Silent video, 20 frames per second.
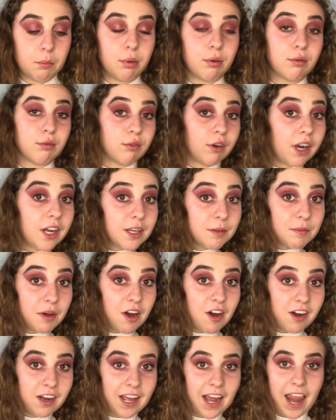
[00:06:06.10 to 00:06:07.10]

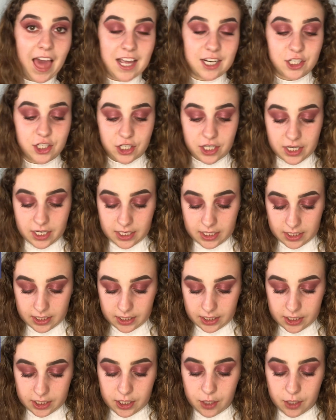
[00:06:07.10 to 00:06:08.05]
Primark lashes.